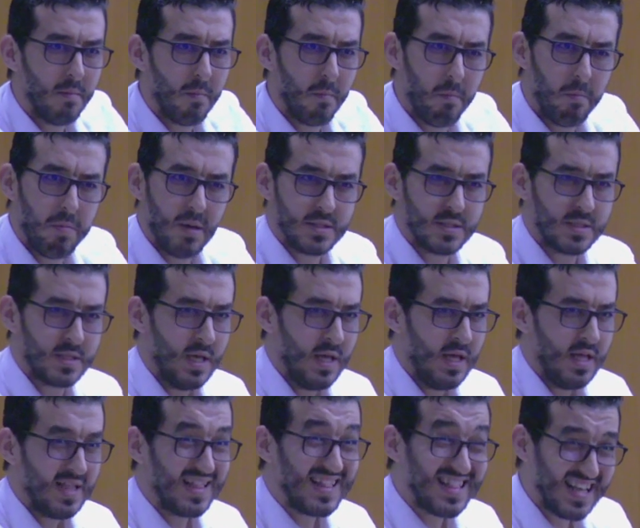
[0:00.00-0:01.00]
but
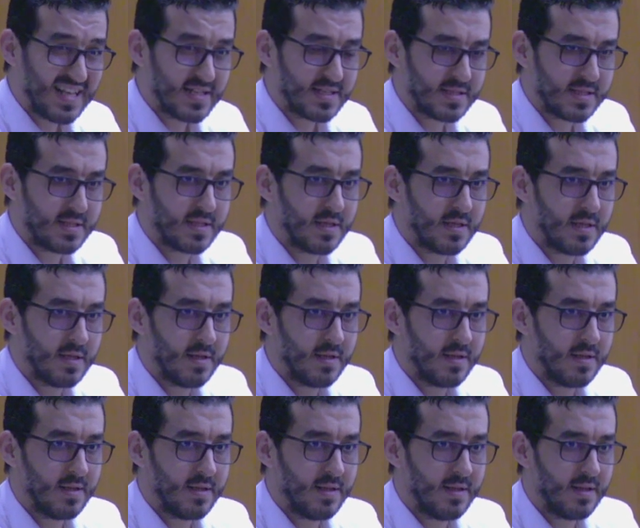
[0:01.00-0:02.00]
does
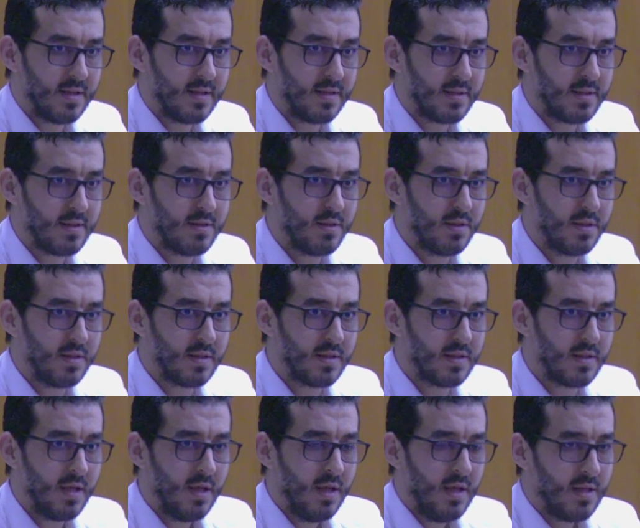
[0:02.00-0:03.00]

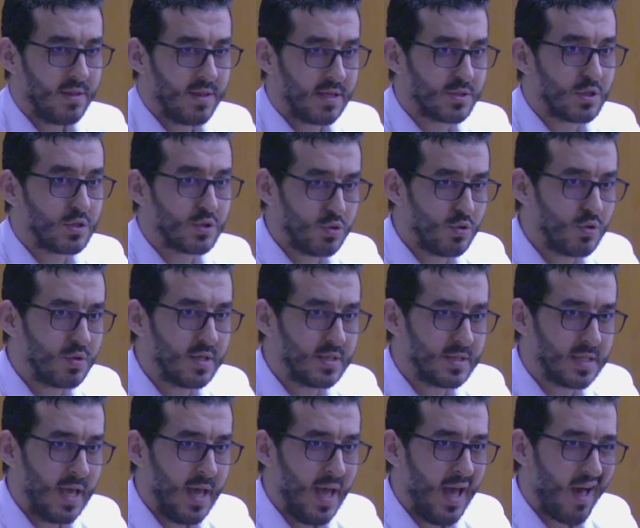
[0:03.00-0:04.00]
the
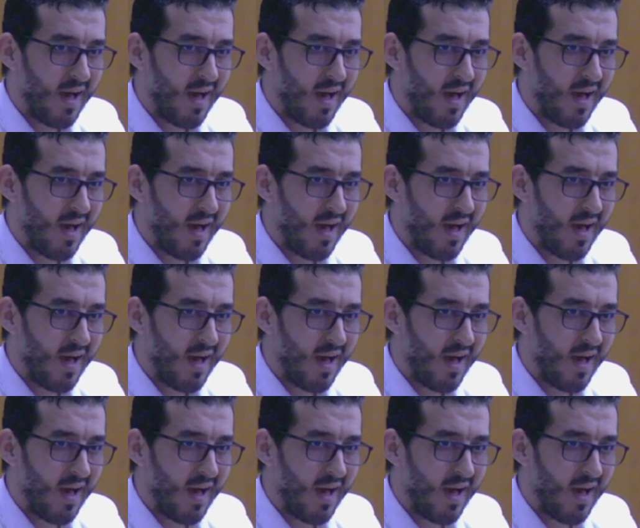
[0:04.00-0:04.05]
student